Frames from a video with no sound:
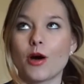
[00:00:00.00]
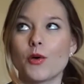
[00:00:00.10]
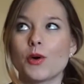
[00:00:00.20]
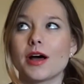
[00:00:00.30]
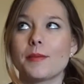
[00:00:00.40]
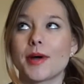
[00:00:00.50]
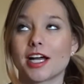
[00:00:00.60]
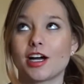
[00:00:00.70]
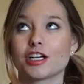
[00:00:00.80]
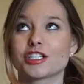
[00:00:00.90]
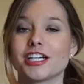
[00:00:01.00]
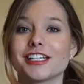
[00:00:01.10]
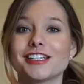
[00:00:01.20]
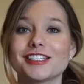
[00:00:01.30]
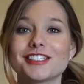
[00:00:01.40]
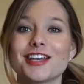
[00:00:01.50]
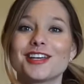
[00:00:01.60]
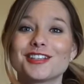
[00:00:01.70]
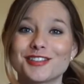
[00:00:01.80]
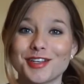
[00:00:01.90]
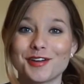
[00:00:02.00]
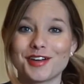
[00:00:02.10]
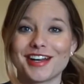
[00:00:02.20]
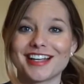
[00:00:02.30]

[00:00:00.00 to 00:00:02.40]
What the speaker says: Oh my gosh, it is so good.